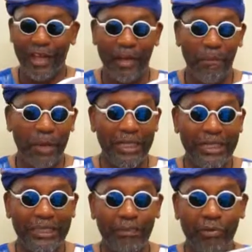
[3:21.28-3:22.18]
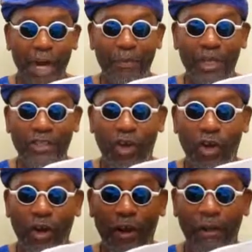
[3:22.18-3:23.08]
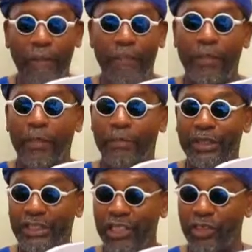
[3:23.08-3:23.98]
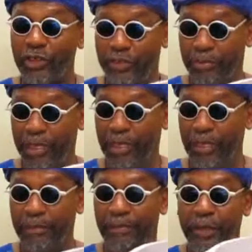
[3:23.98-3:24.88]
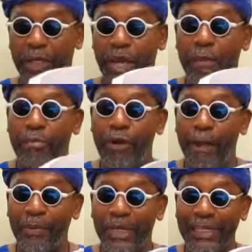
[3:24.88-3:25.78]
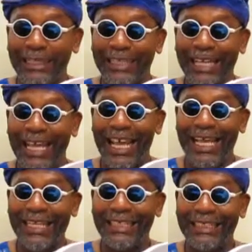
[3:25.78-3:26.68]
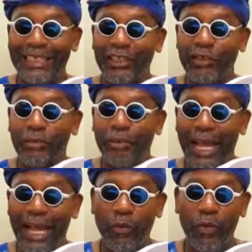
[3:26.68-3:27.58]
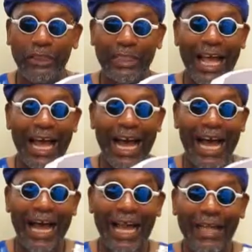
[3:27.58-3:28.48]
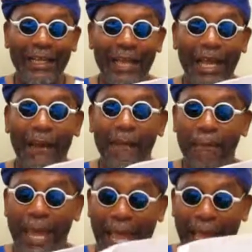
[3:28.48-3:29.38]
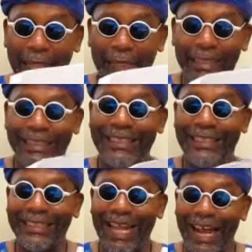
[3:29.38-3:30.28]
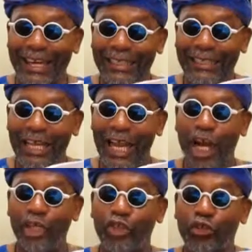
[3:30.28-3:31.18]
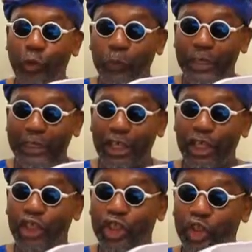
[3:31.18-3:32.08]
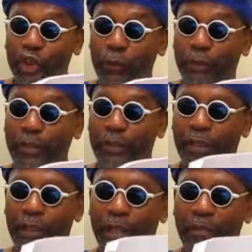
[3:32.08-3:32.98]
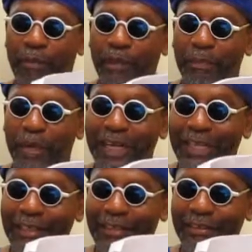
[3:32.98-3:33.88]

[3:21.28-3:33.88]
Money's properties are the possessors, meaning him, properties and essential powers. I am bad, dishonest, unscrupulous, stupid, but money,